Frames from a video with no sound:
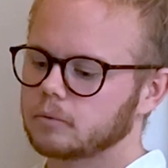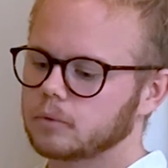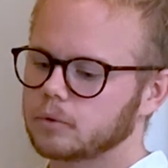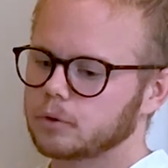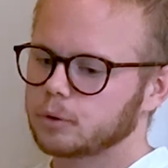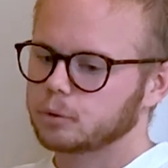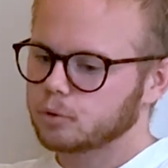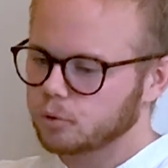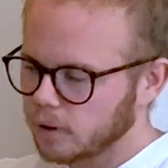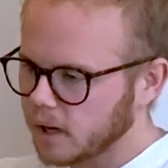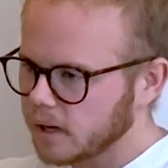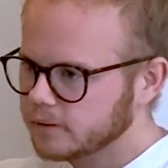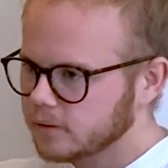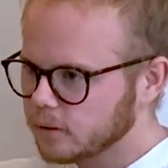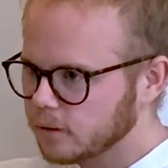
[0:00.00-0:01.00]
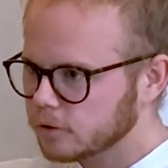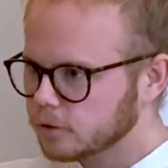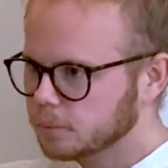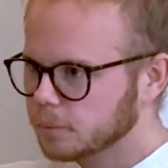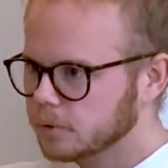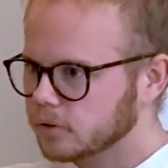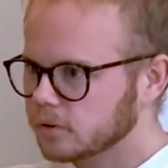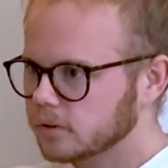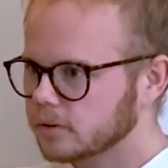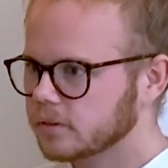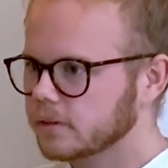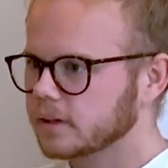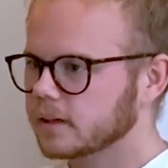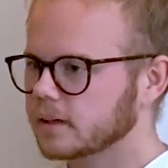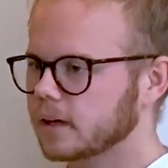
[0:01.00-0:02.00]
You tried the entrepreneur
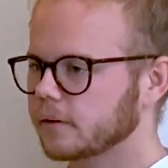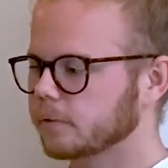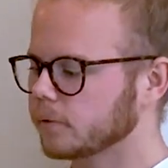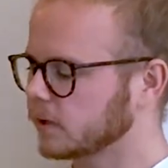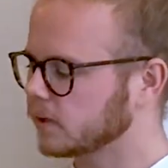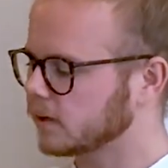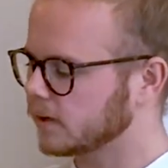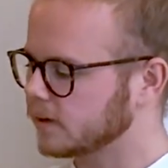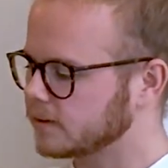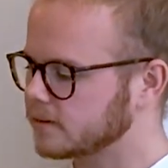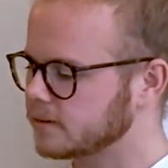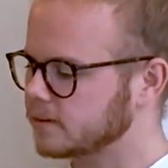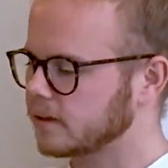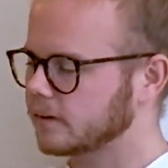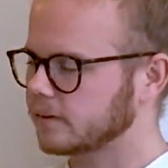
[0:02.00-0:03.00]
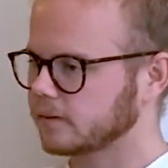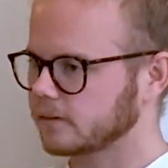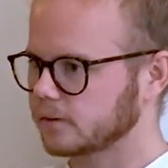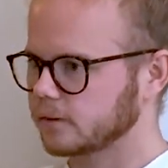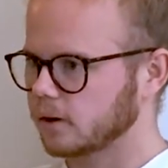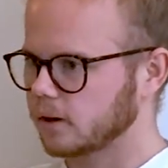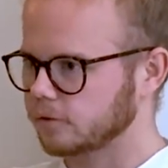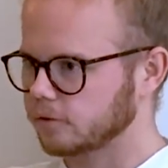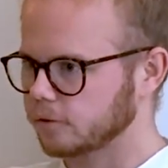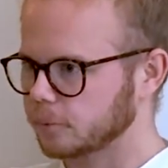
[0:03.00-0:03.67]
thing and realized this is not for